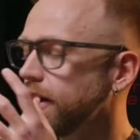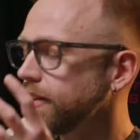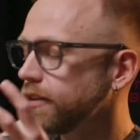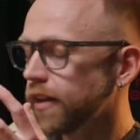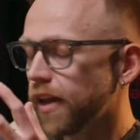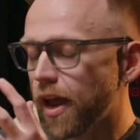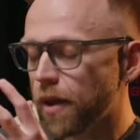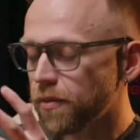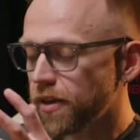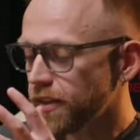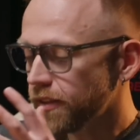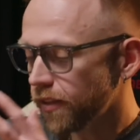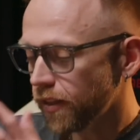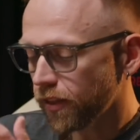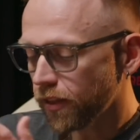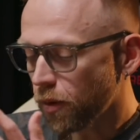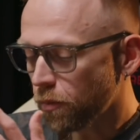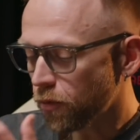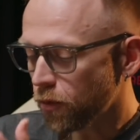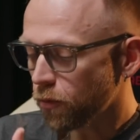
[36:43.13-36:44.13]
the
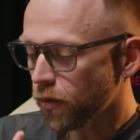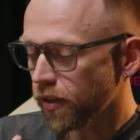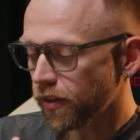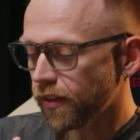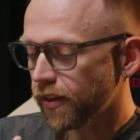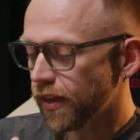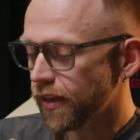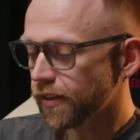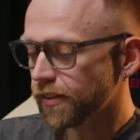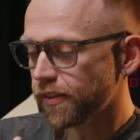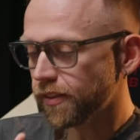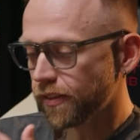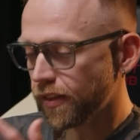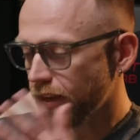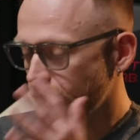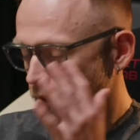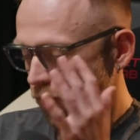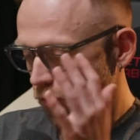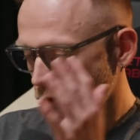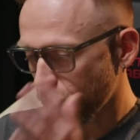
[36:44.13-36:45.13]
number one things
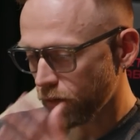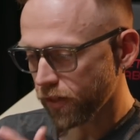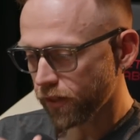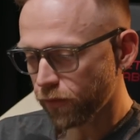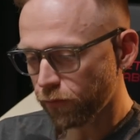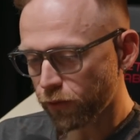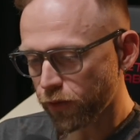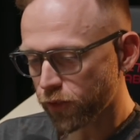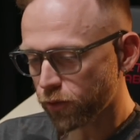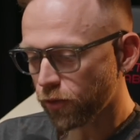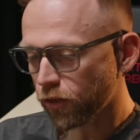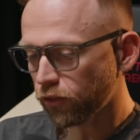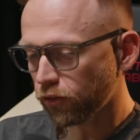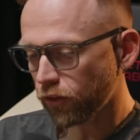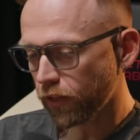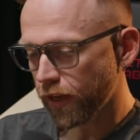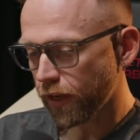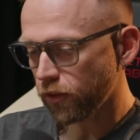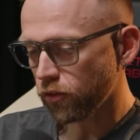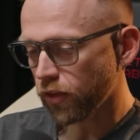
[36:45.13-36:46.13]
that you always, first
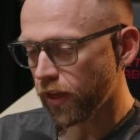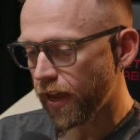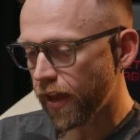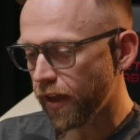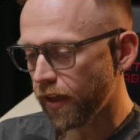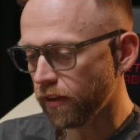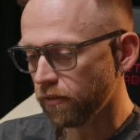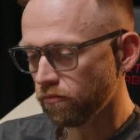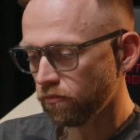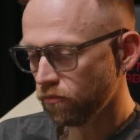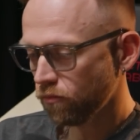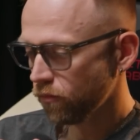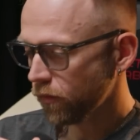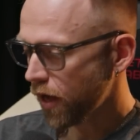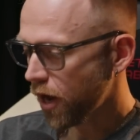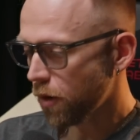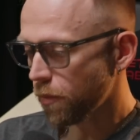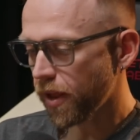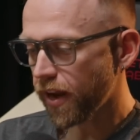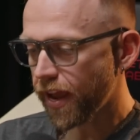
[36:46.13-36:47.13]
question that you get,
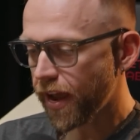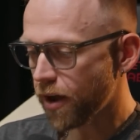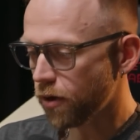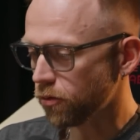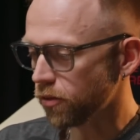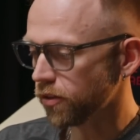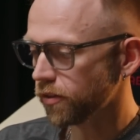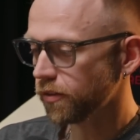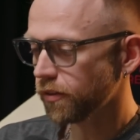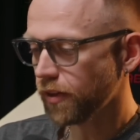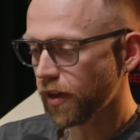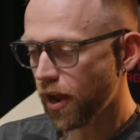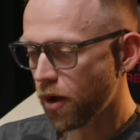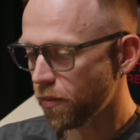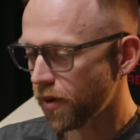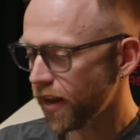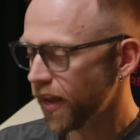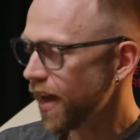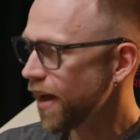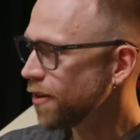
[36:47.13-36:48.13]
how many hours? How
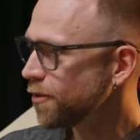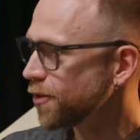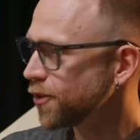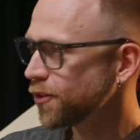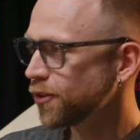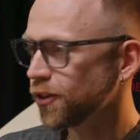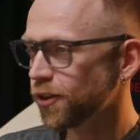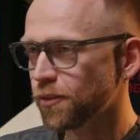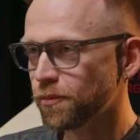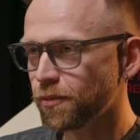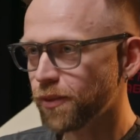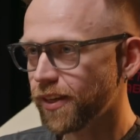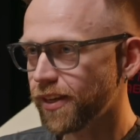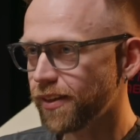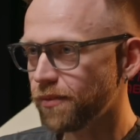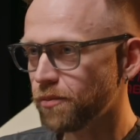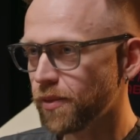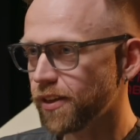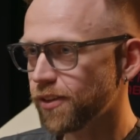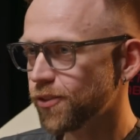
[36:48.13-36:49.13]
many hours to
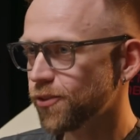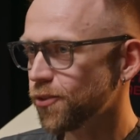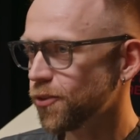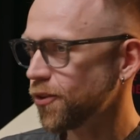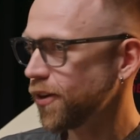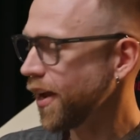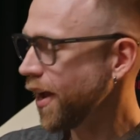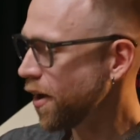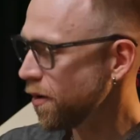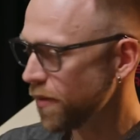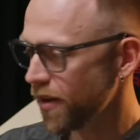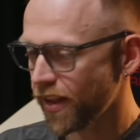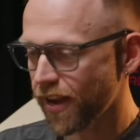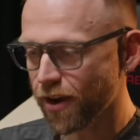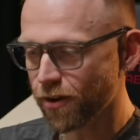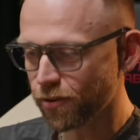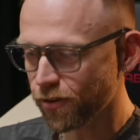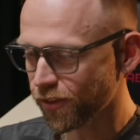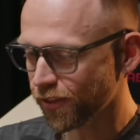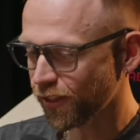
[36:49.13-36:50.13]
complete main story? How many
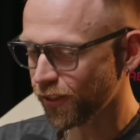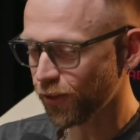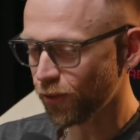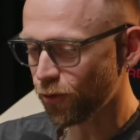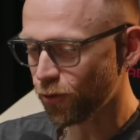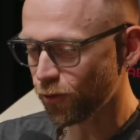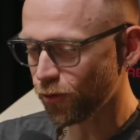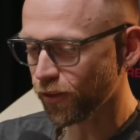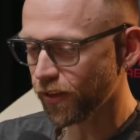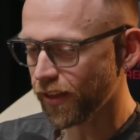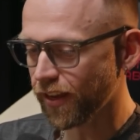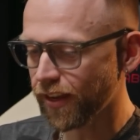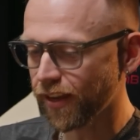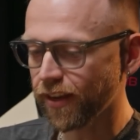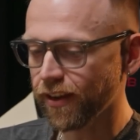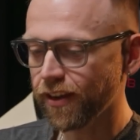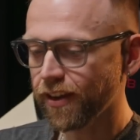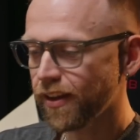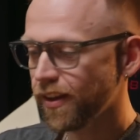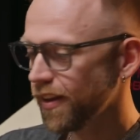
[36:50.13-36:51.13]
hours in the whole
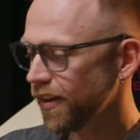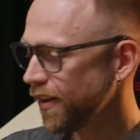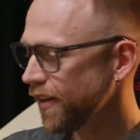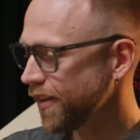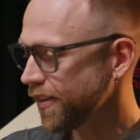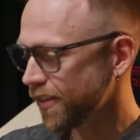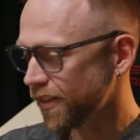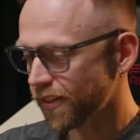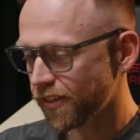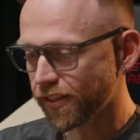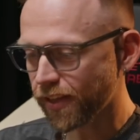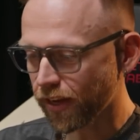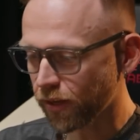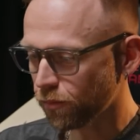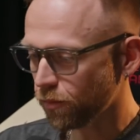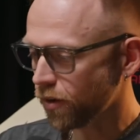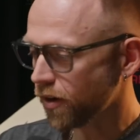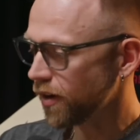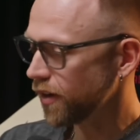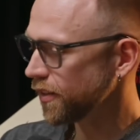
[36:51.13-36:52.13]
thing? Is it a
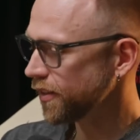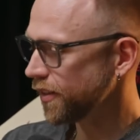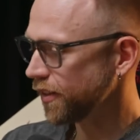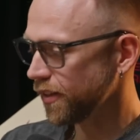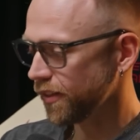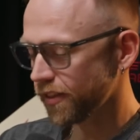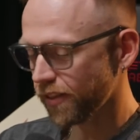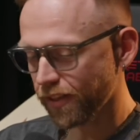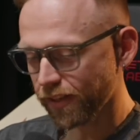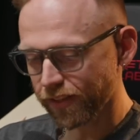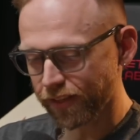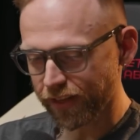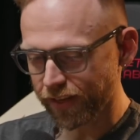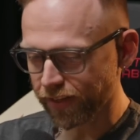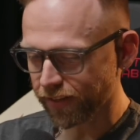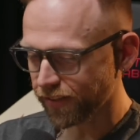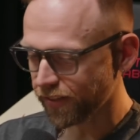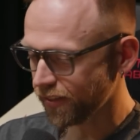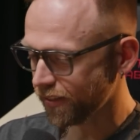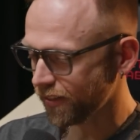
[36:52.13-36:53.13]
sandbox? Is it
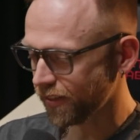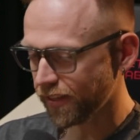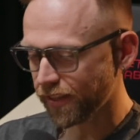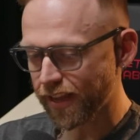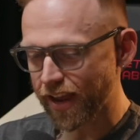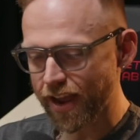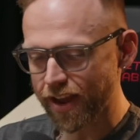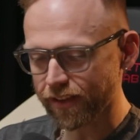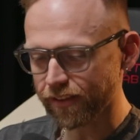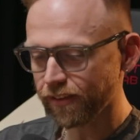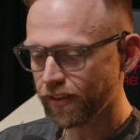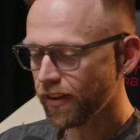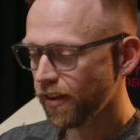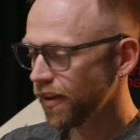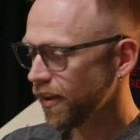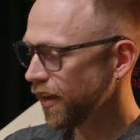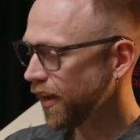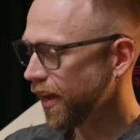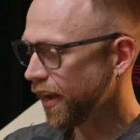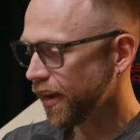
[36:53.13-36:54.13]
this? Is it that?
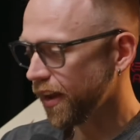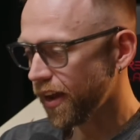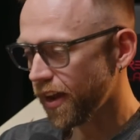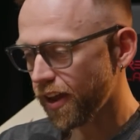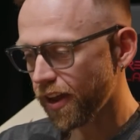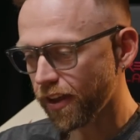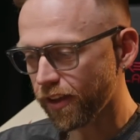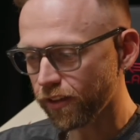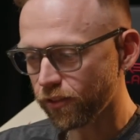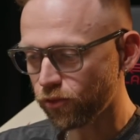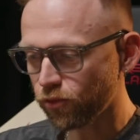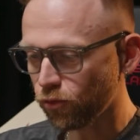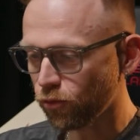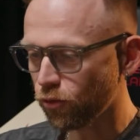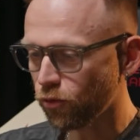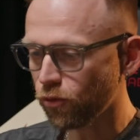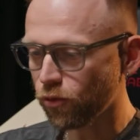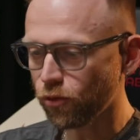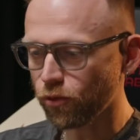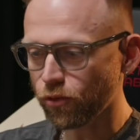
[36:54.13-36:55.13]
Can I
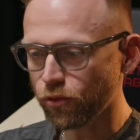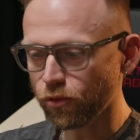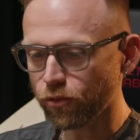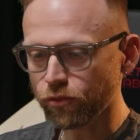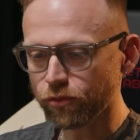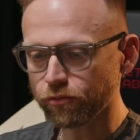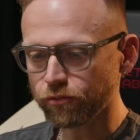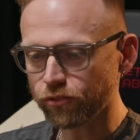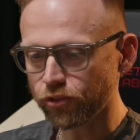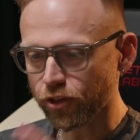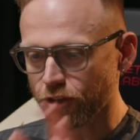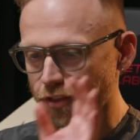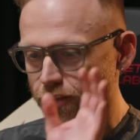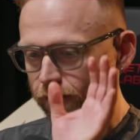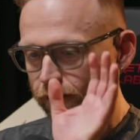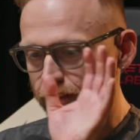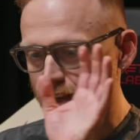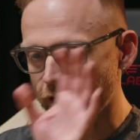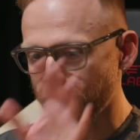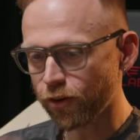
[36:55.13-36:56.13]
do
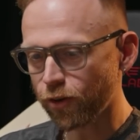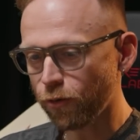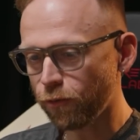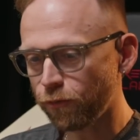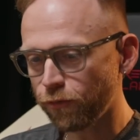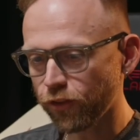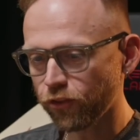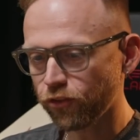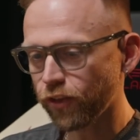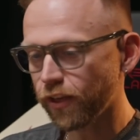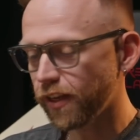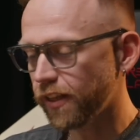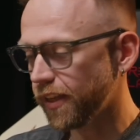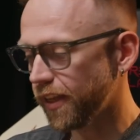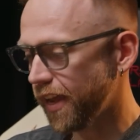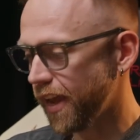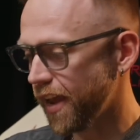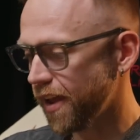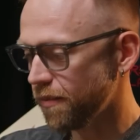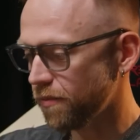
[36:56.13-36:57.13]
just, I don't know, fishing in the
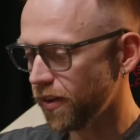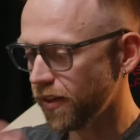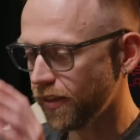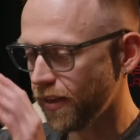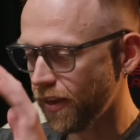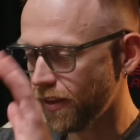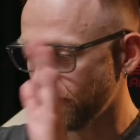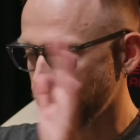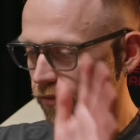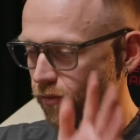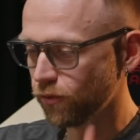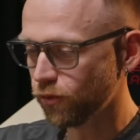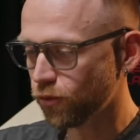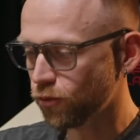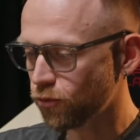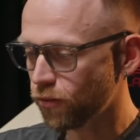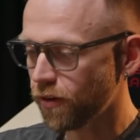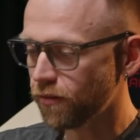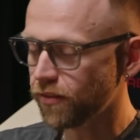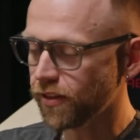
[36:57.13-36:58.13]
game and then
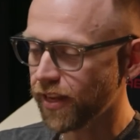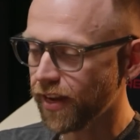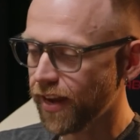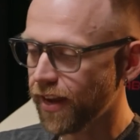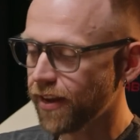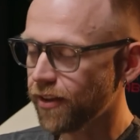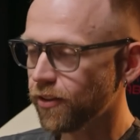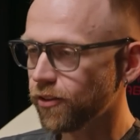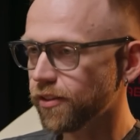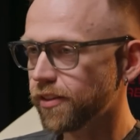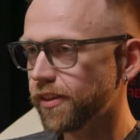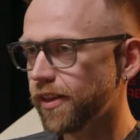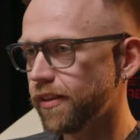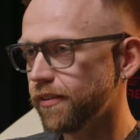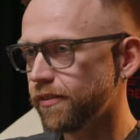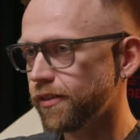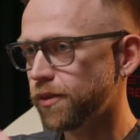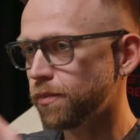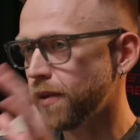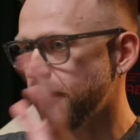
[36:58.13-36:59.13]
screw everything else
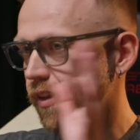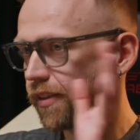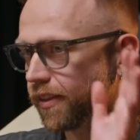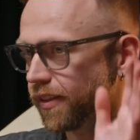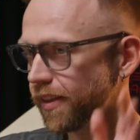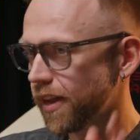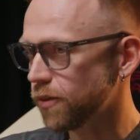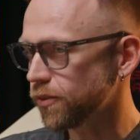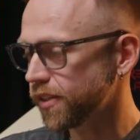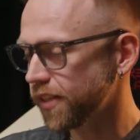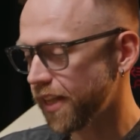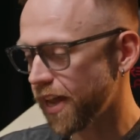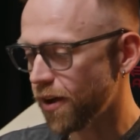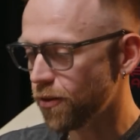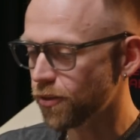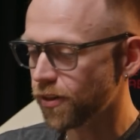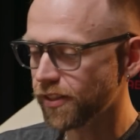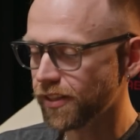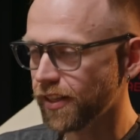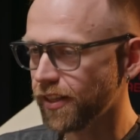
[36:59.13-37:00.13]
and spend 1,000
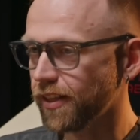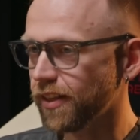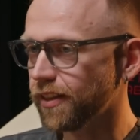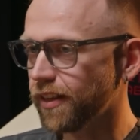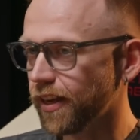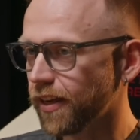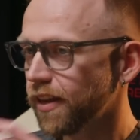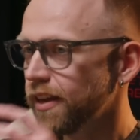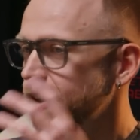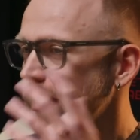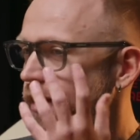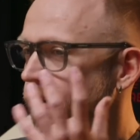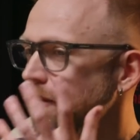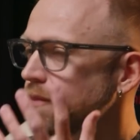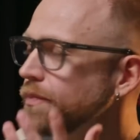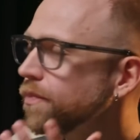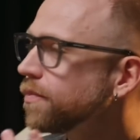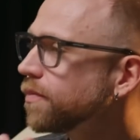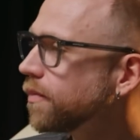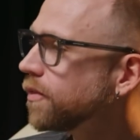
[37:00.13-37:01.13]
hours in it? Like,
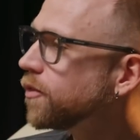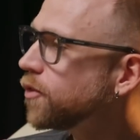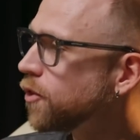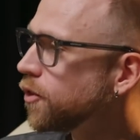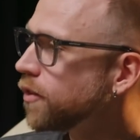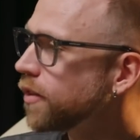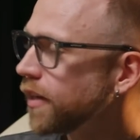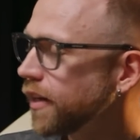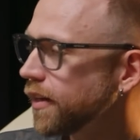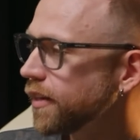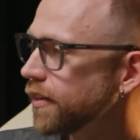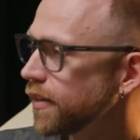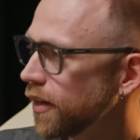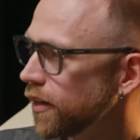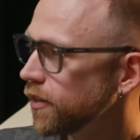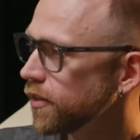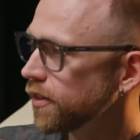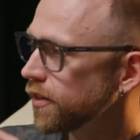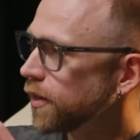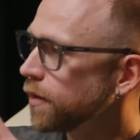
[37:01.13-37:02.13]
do you think
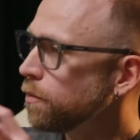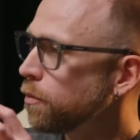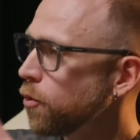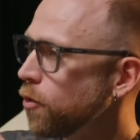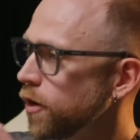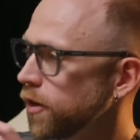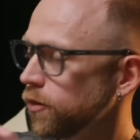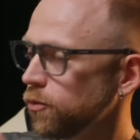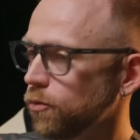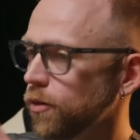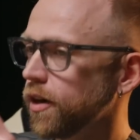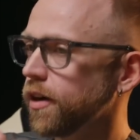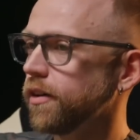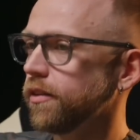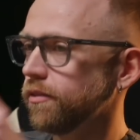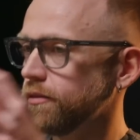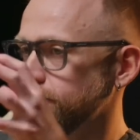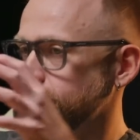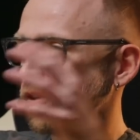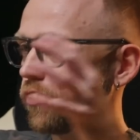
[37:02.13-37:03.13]
there is a point where
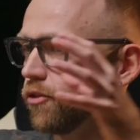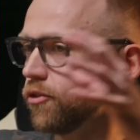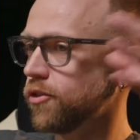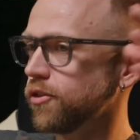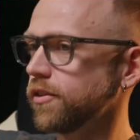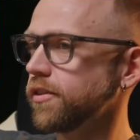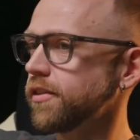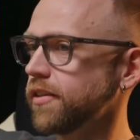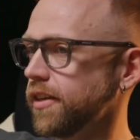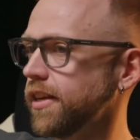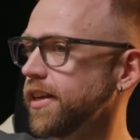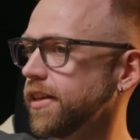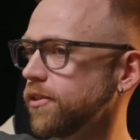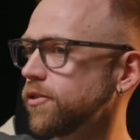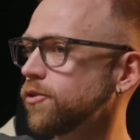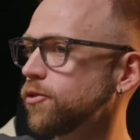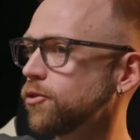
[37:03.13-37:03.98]
it just gets